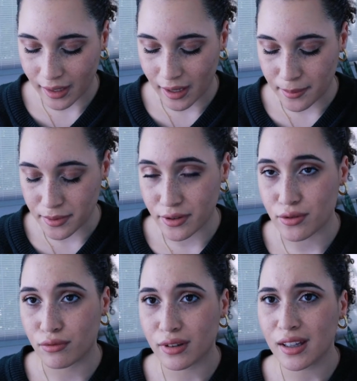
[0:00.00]
Um, so it's
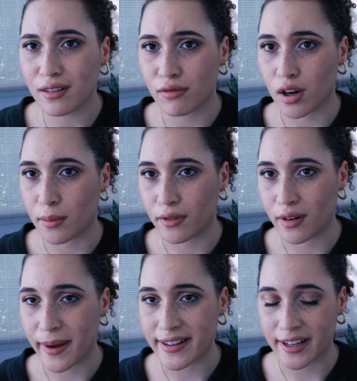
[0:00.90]
really affordable
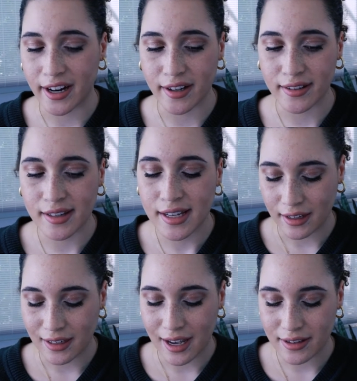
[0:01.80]
for mascaras.
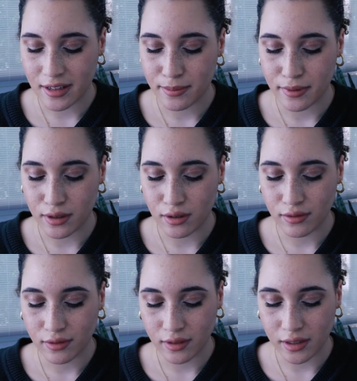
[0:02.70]
It has this
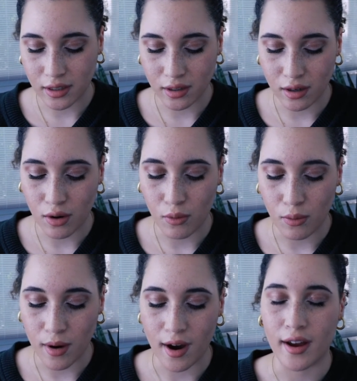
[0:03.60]
beautiful little
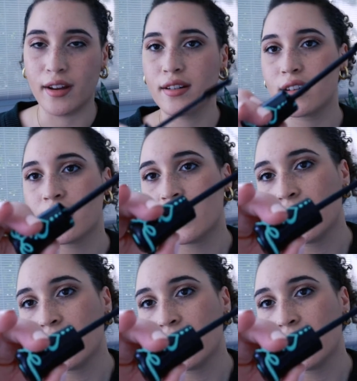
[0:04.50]
wand.